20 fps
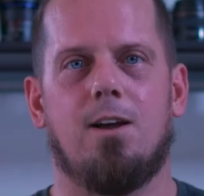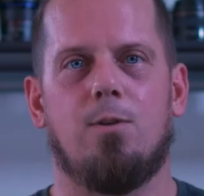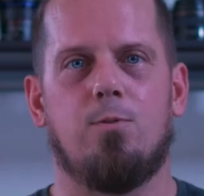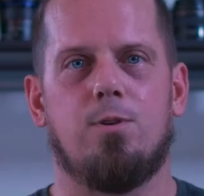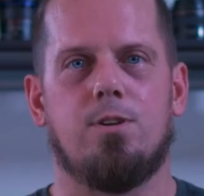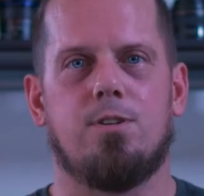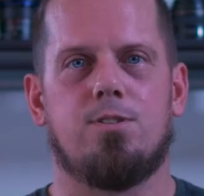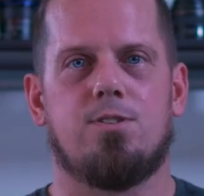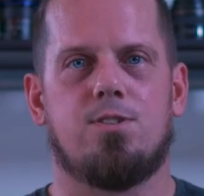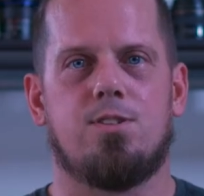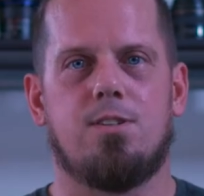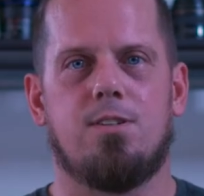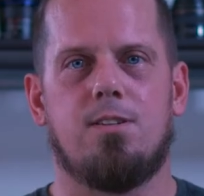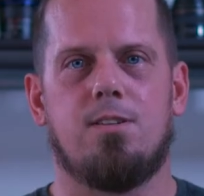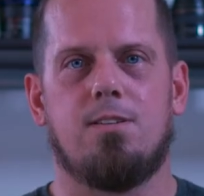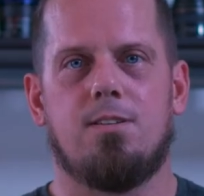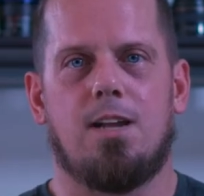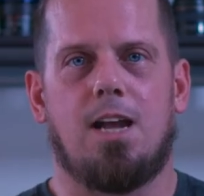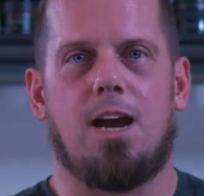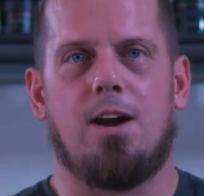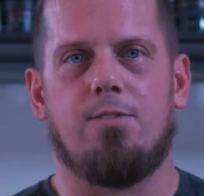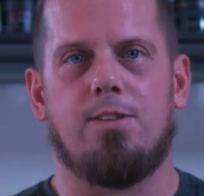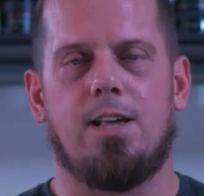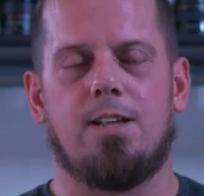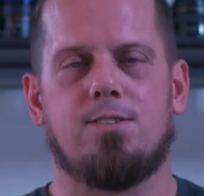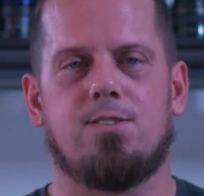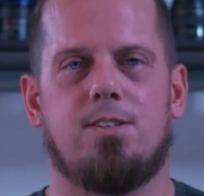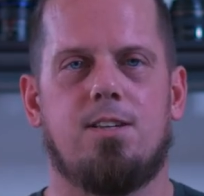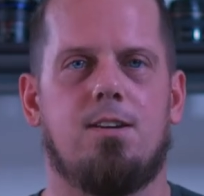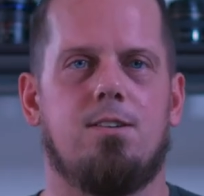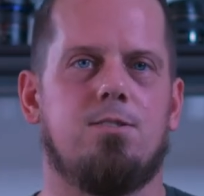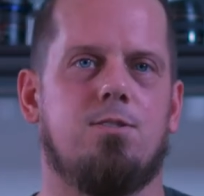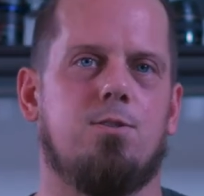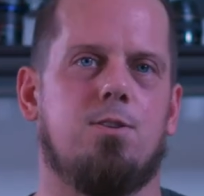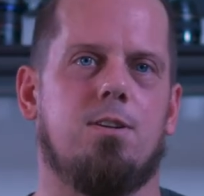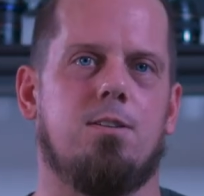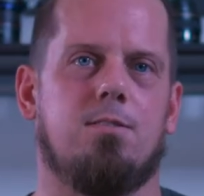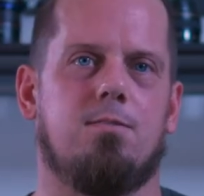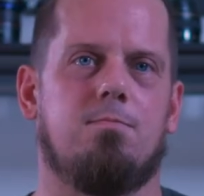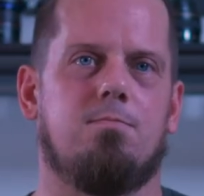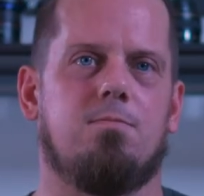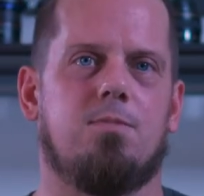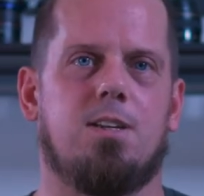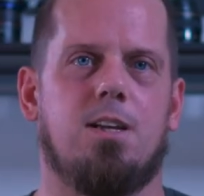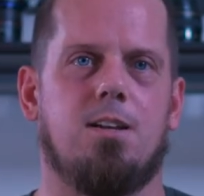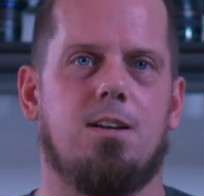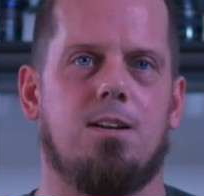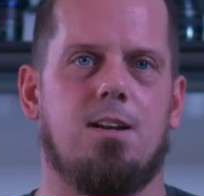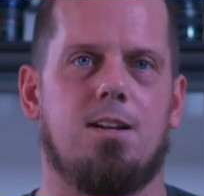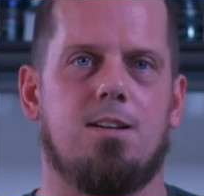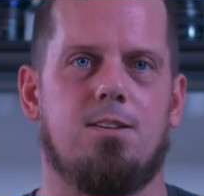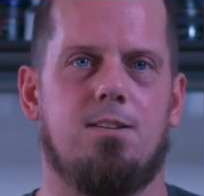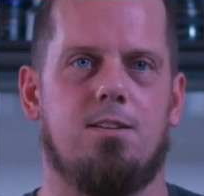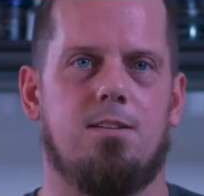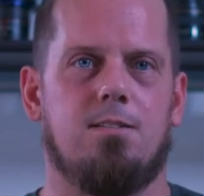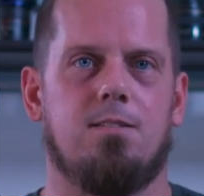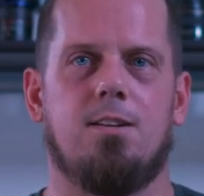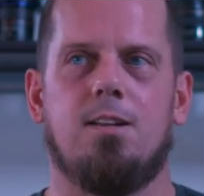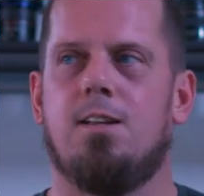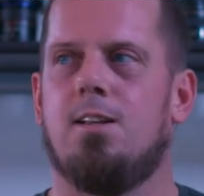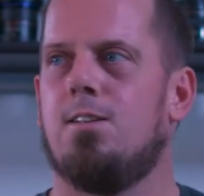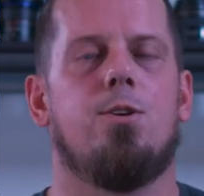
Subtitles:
I wanted to see how that sounds. You could get an idea.